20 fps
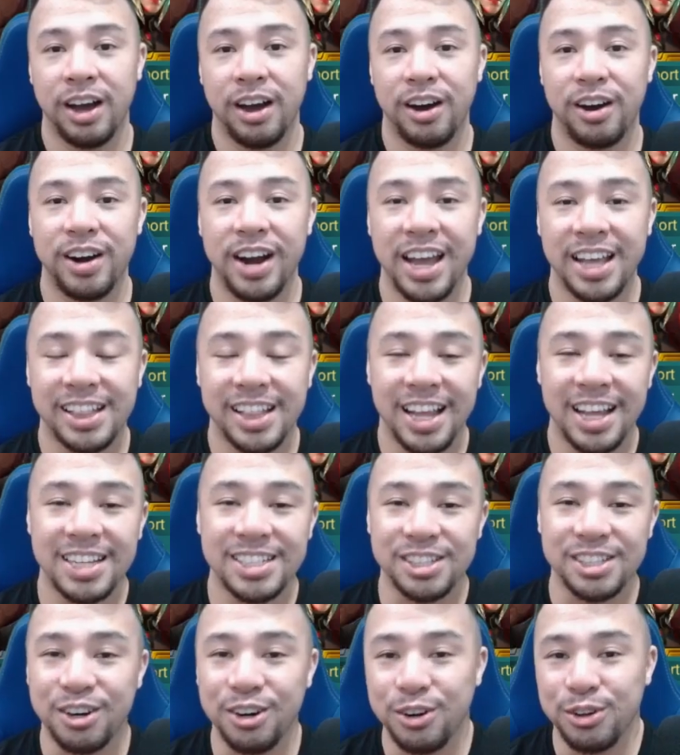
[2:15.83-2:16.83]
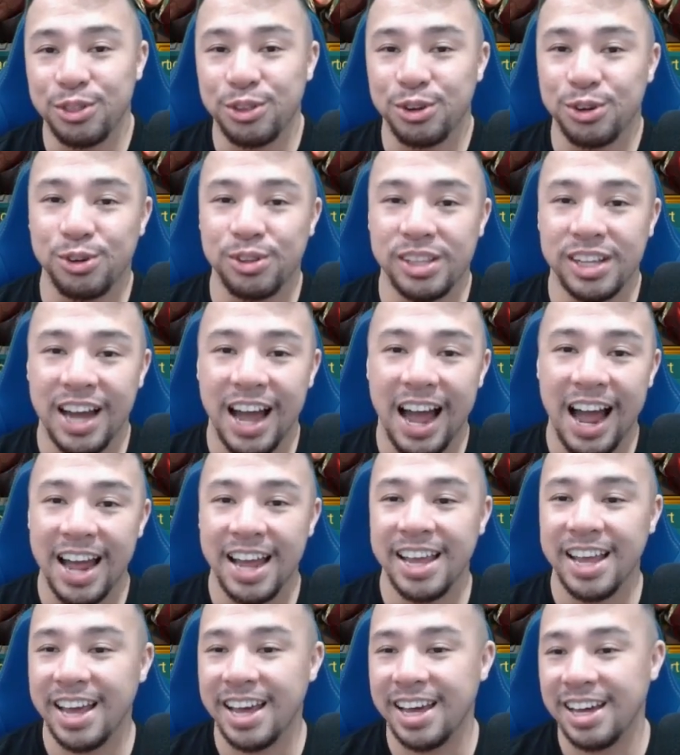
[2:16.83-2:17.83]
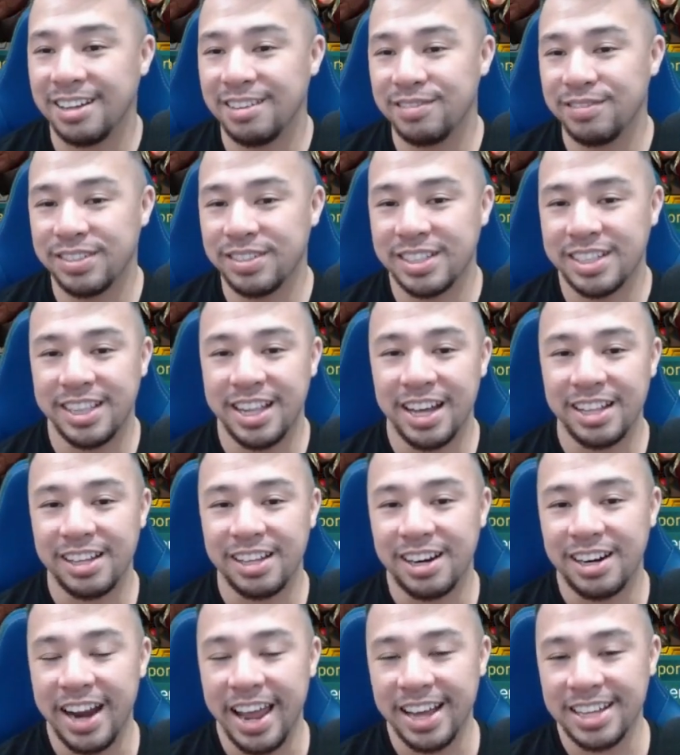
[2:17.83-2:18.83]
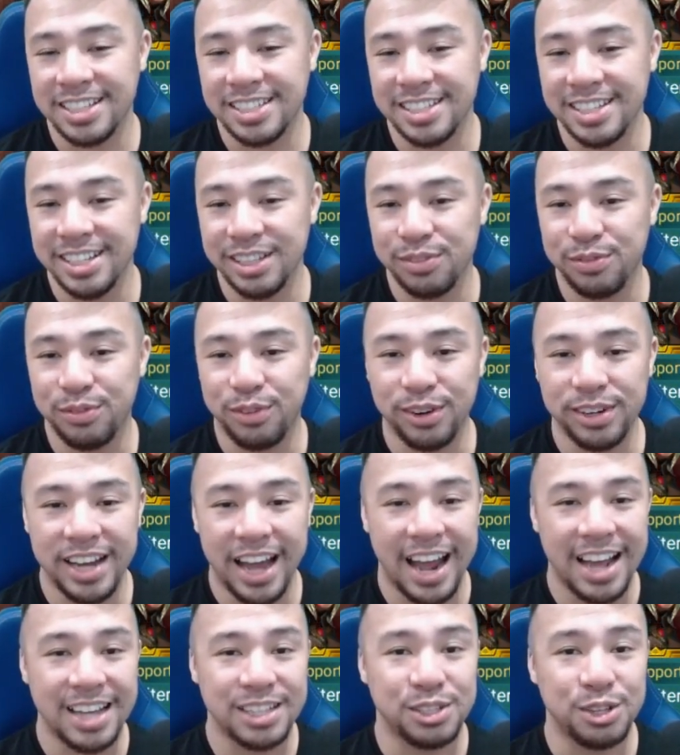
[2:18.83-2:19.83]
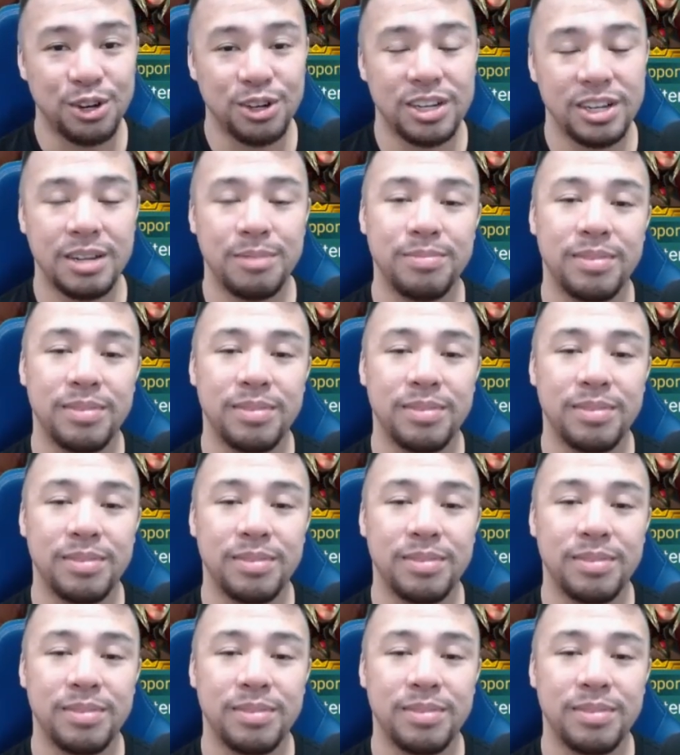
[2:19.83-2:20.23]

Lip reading: Alright, let us go through the High Elves that are excellent for the Ice Golem.